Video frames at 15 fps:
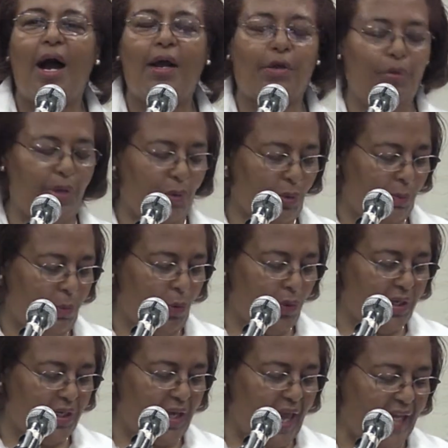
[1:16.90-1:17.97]
credit
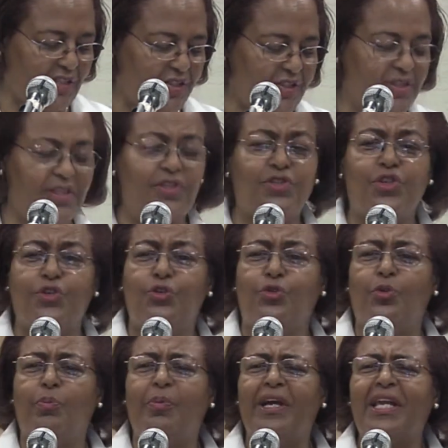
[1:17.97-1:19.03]
reporting agencies
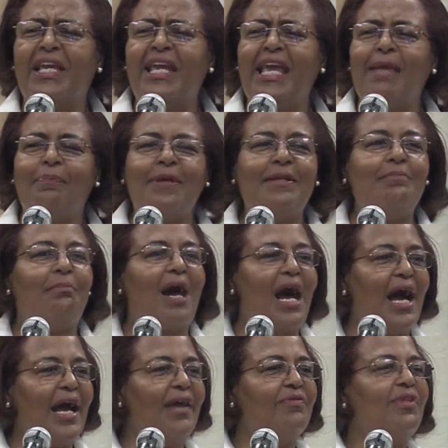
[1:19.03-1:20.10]
do. But keep in
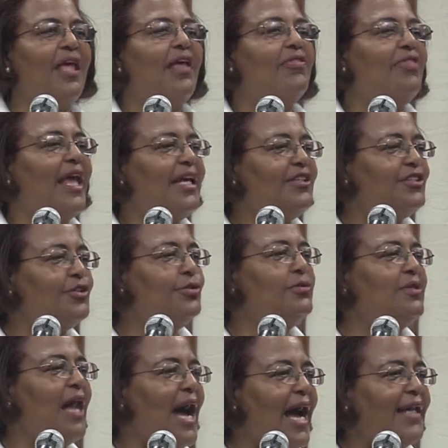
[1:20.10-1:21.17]
mind, they do
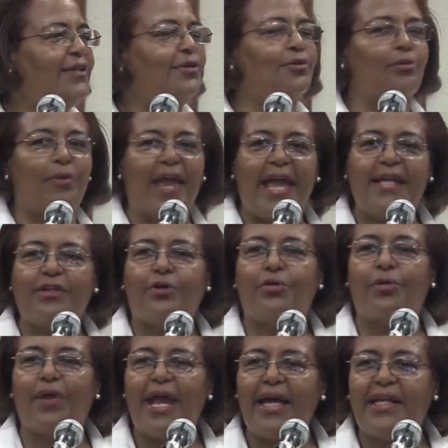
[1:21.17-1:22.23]
not grant
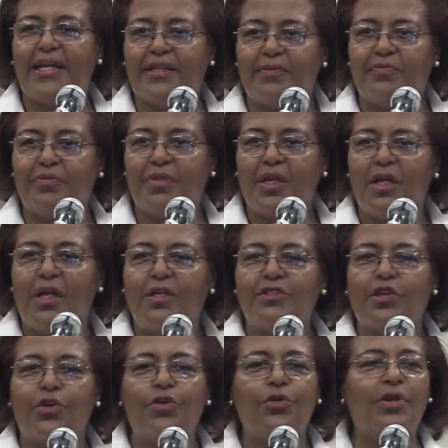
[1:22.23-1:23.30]
credit.
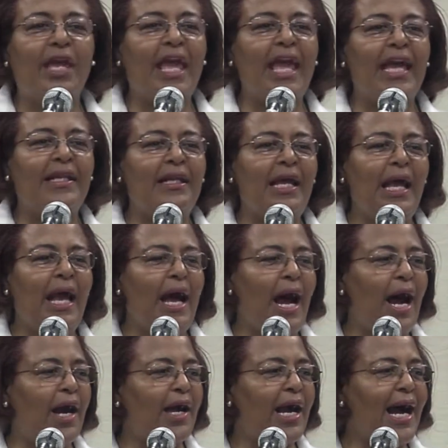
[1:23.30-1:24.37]
So you can't
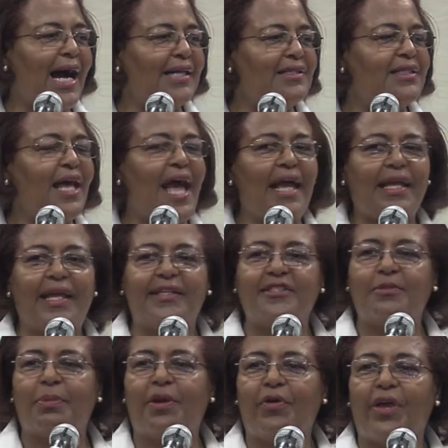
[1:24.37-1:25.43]
contact
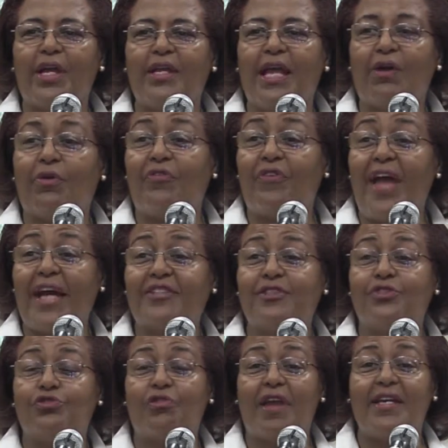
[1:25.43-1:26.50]
Experian, Equifax,
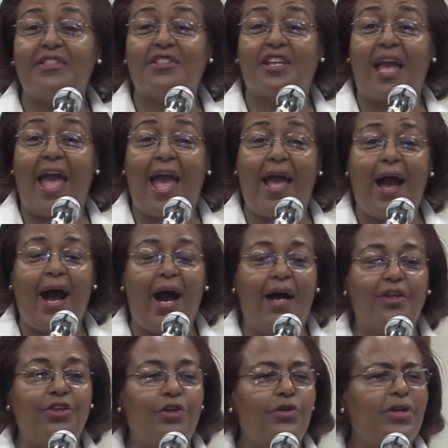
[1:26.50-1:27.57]
and
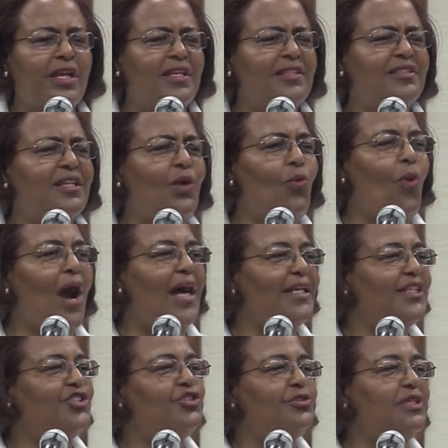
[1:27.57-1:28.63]
TransUnion and say, why
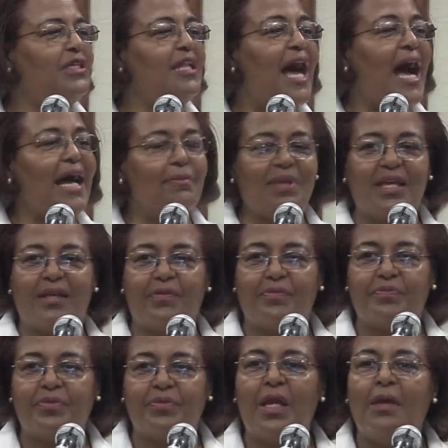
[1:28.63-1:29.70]
did you deny me?
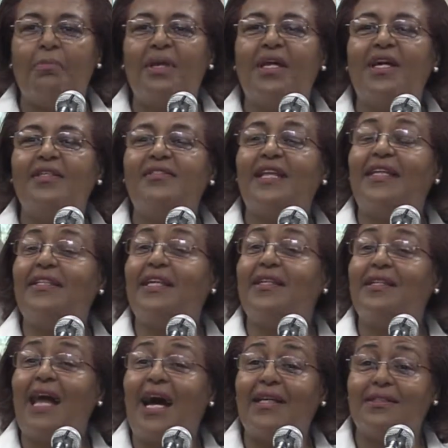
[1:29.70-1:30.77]
Because they did
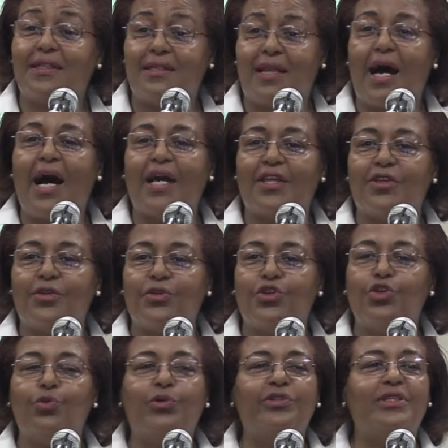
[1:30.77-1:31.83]
not deny you.
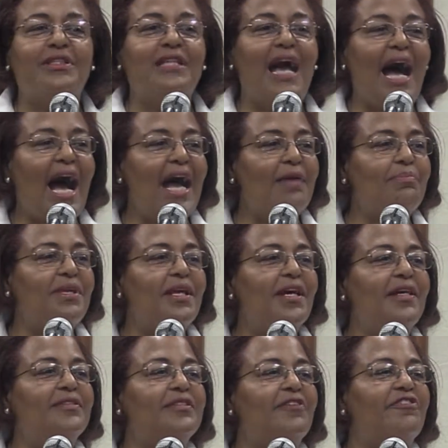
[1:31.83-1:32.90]
You were denied
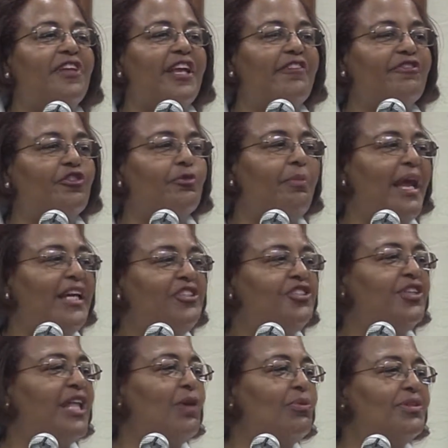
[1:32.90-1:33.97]
because of
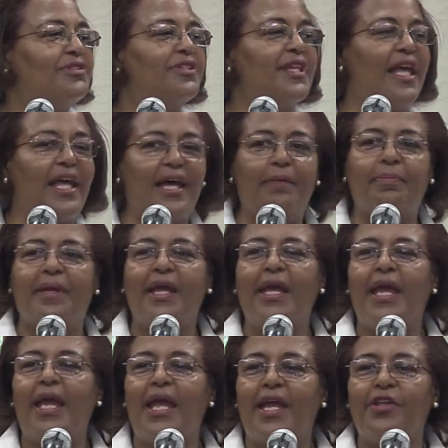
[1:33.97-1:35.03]
information that was kept
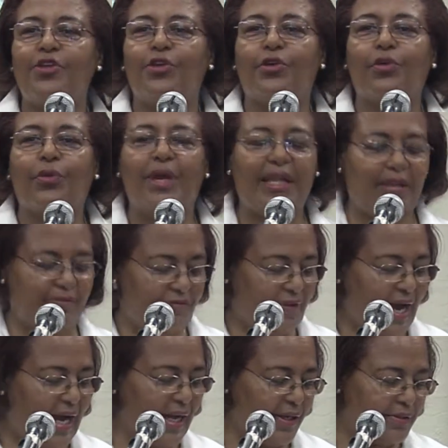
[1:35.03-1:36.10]
in your credit
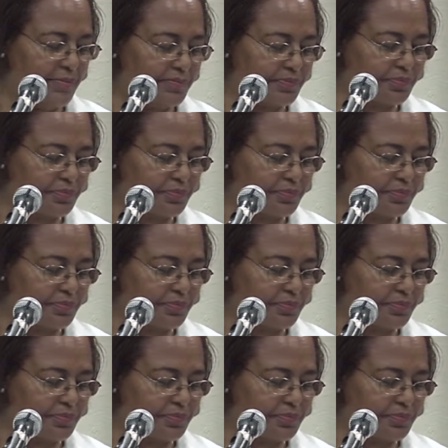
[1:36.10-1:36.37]
file.